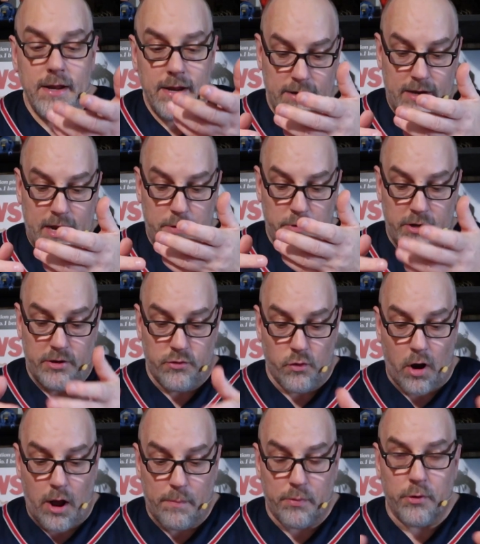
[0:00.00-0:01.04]
He would
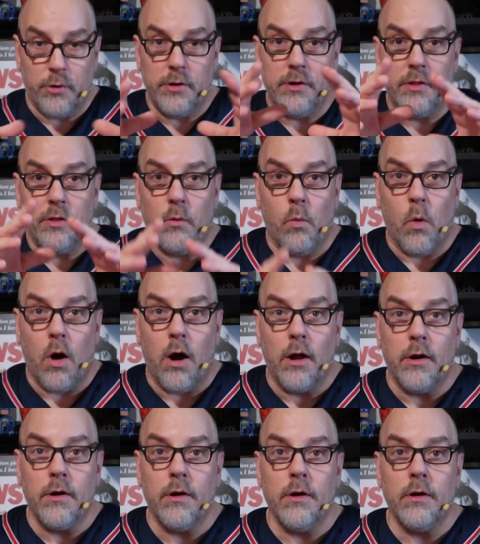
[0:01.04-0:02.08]
drop her into the
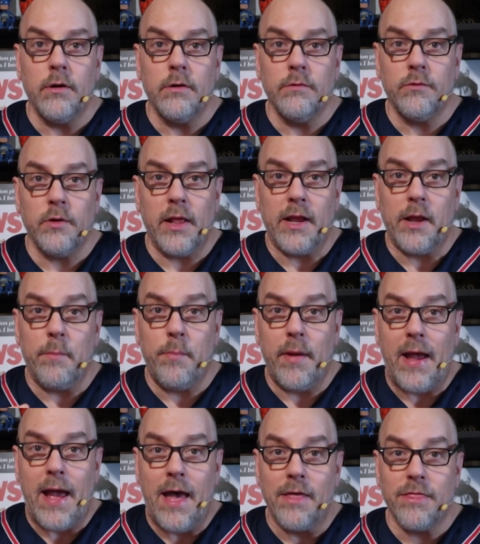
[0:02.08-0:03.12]
water for like a
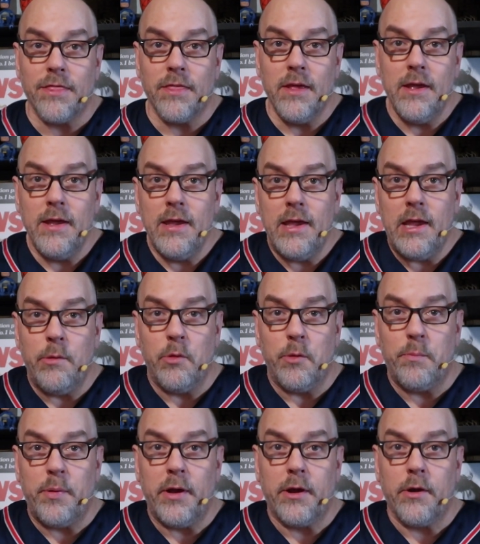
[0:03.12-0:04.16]
bath. He would
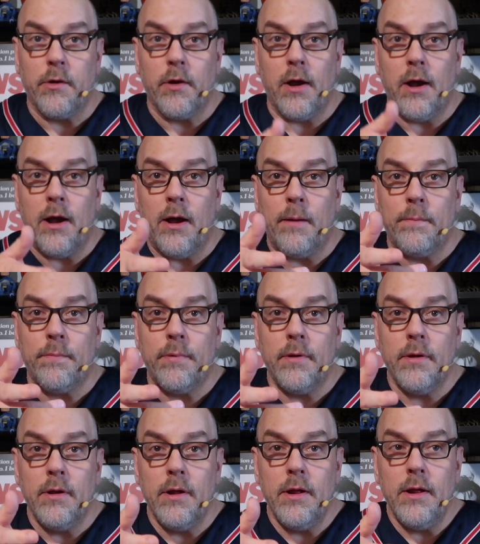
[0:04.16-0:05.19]
pick her up.
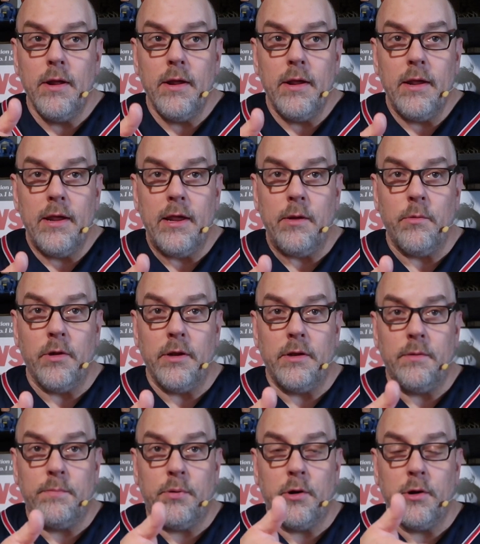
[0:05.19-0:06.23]
He would
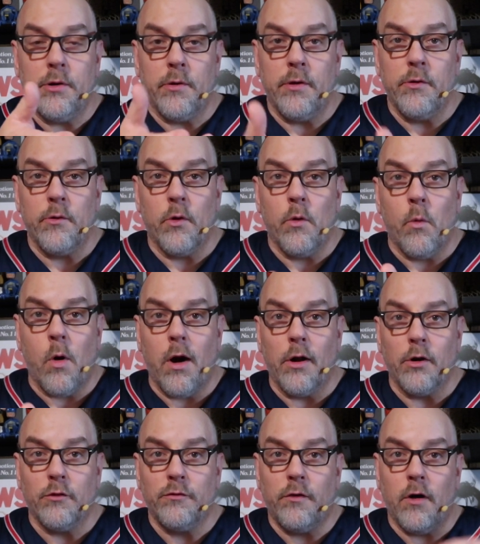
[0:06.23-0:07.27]
put her under a
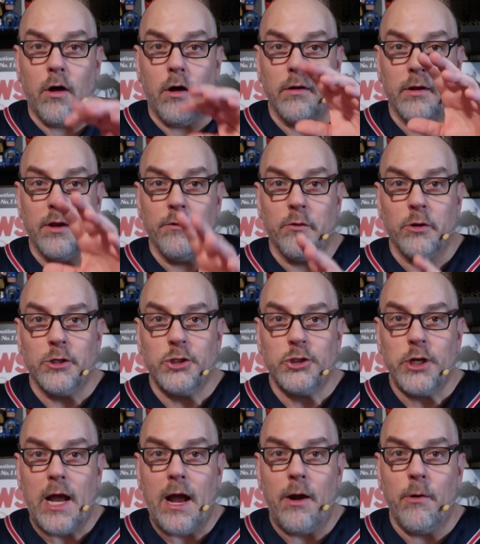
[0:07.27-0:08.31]
waterfall to give her a
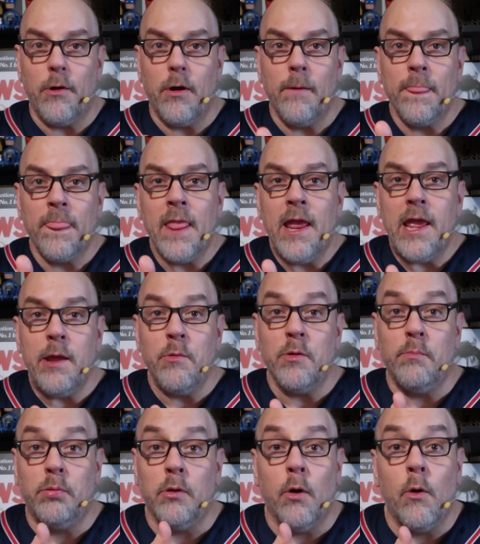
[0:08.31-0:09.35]
shower. He would
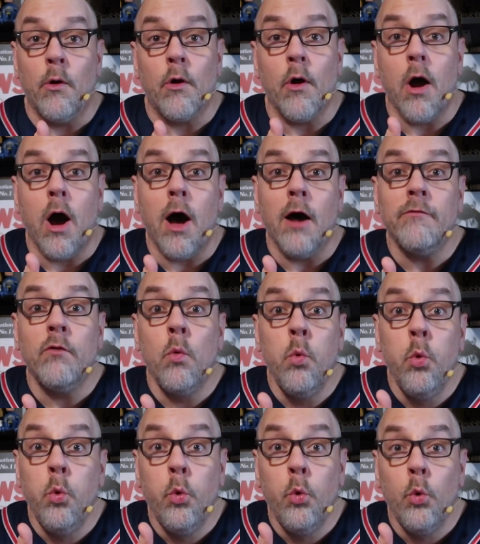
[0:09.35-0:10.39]
blow her off.
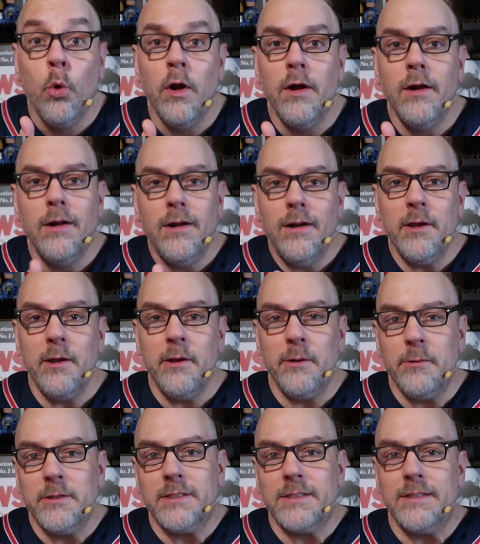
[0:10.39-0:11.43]
It
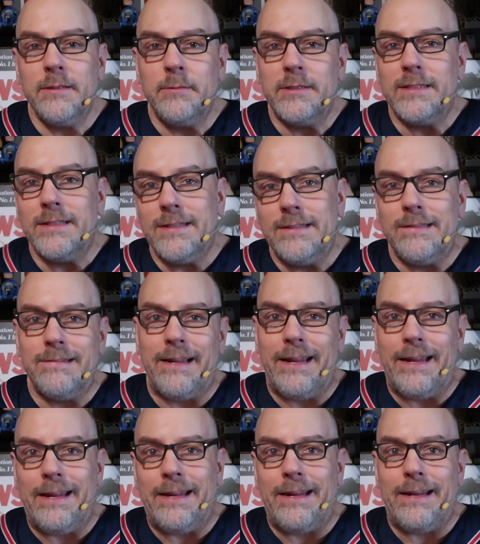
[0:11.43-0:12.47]
was a little.
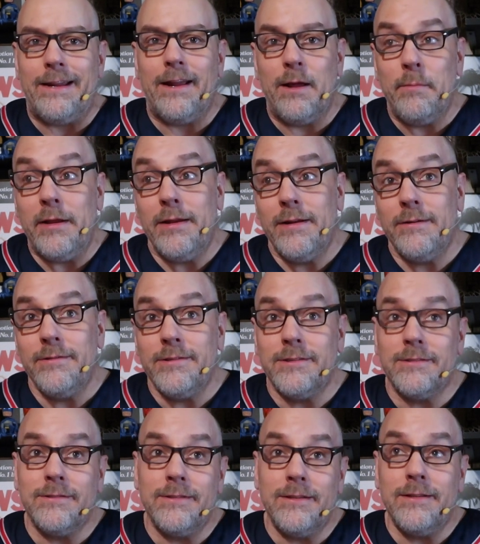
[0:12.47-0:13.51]
I mean, it
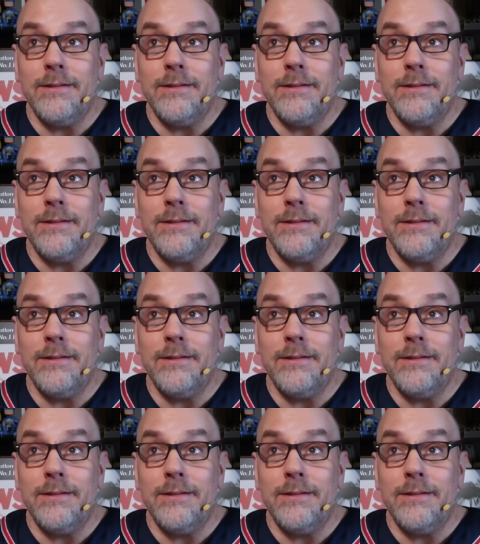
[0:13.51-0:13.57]
was.